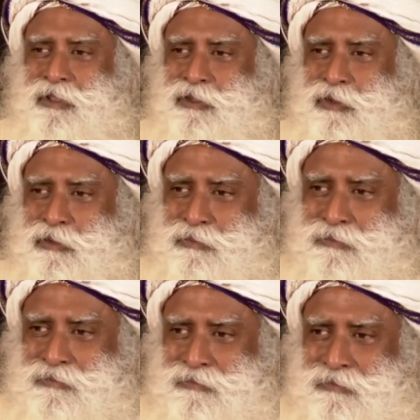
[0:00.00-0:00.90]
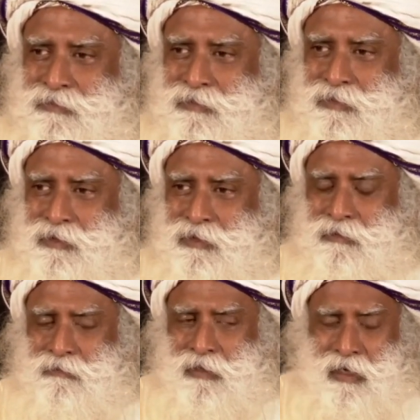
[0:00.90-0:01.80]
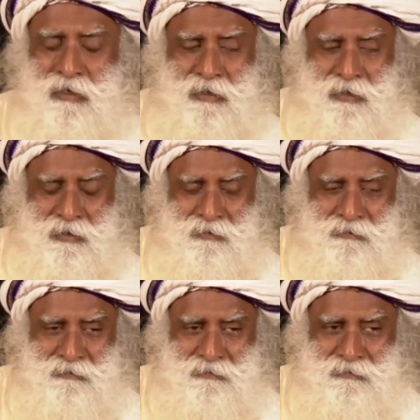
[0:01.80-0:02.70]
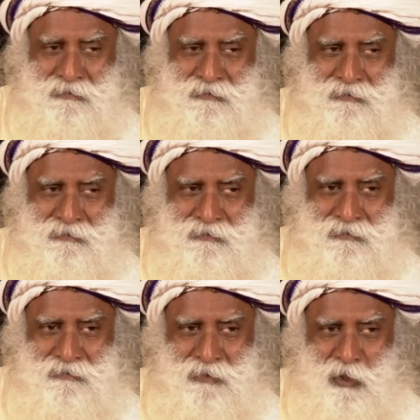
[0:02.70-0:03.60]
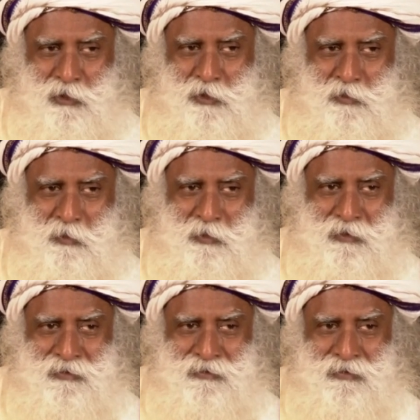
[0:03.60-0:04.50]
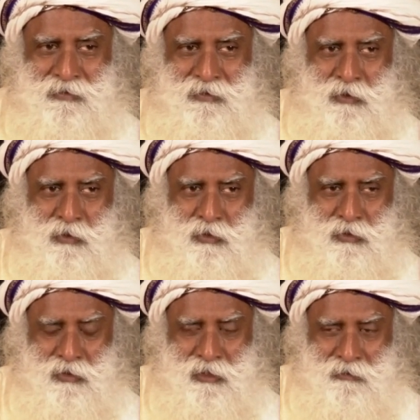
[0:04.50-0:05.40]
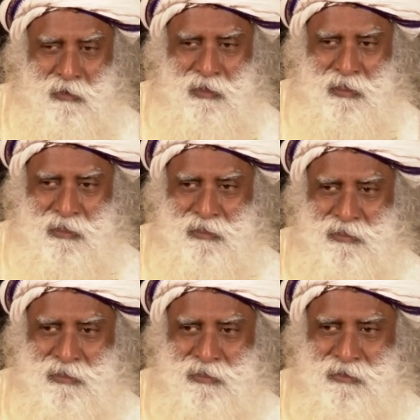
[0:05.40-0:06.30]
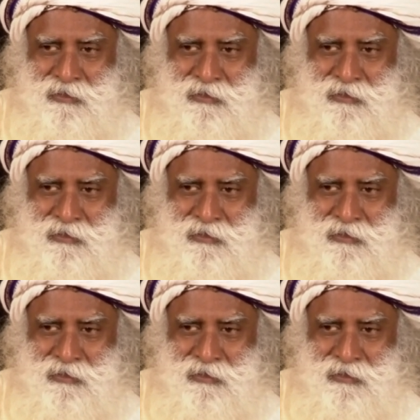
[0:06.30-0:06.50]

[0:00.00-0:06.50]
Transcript: Yes or no? Where are they? All those people. You think they were all idiots?